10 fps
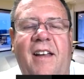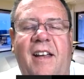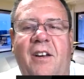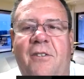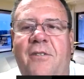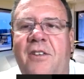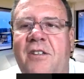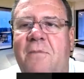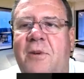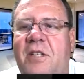you know, for
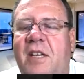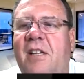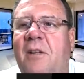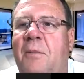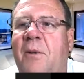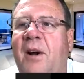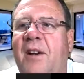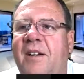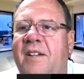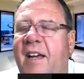this particular
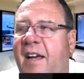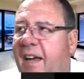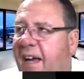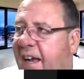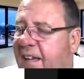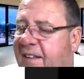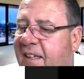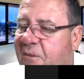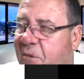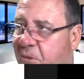product. And
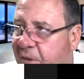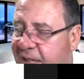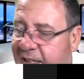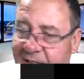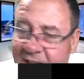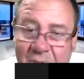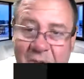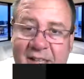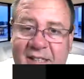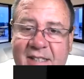then what we can do,
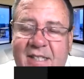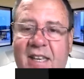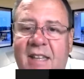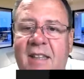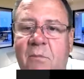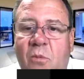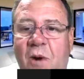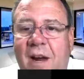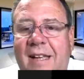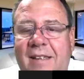we can send them
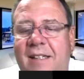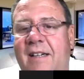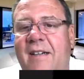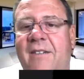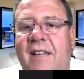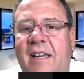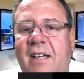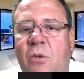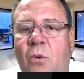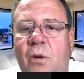right there. They
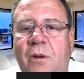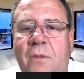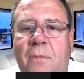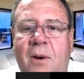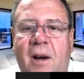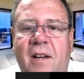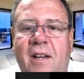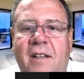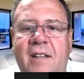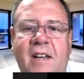can order the
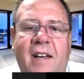product.